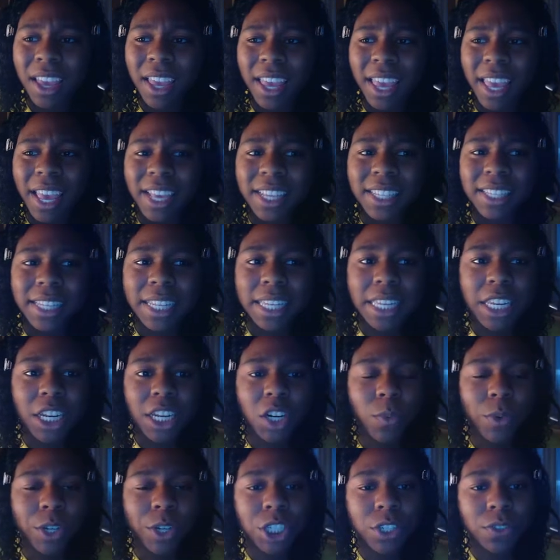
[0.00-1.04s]
It's the year
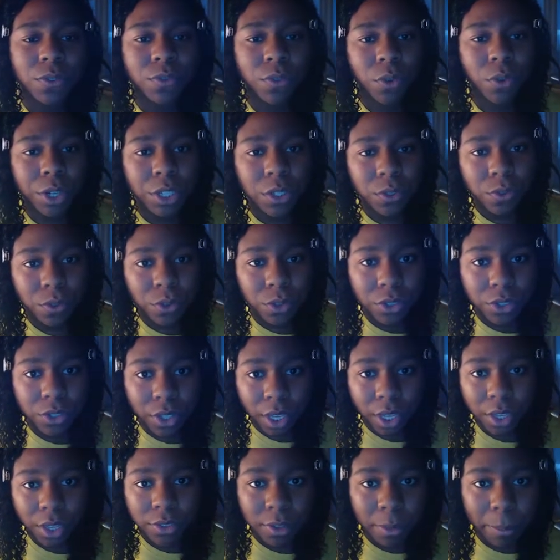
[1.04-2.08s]
when she forced
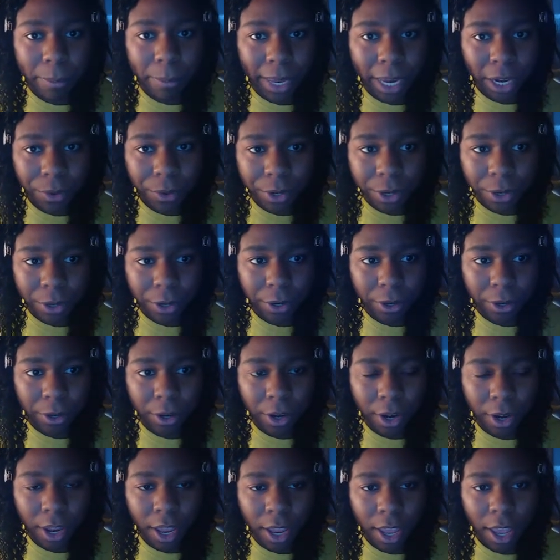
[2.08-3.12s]
Fuxi to marry her.
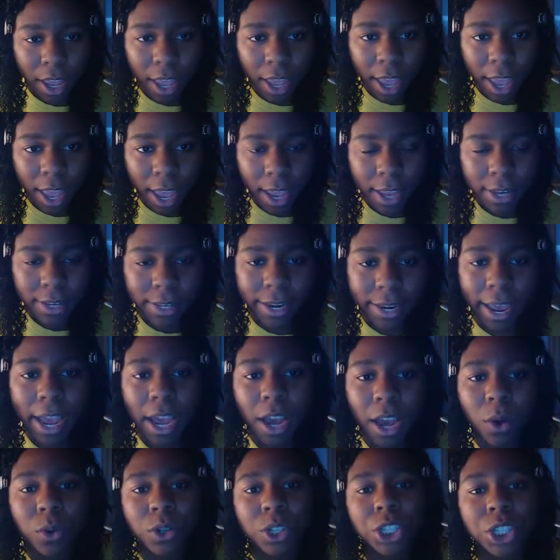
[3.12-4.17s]
And
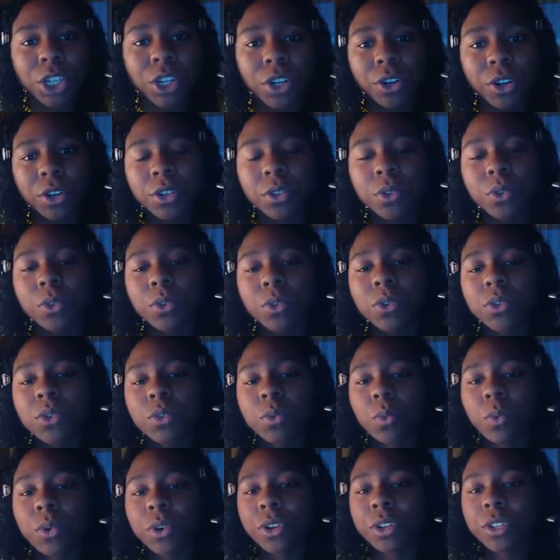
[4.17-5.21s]
now she heard Guyu's
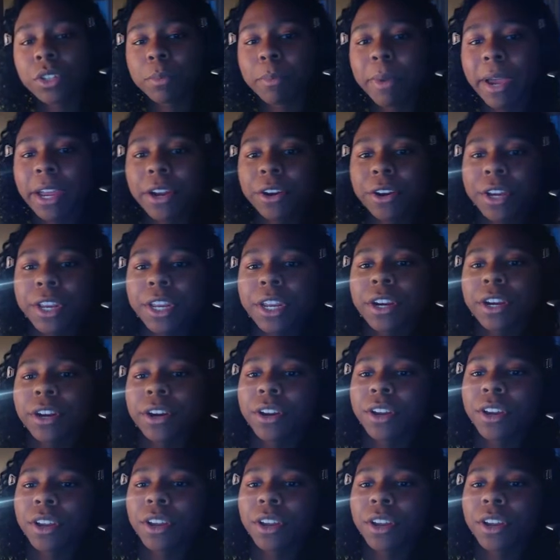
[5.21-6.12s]
words by her ear.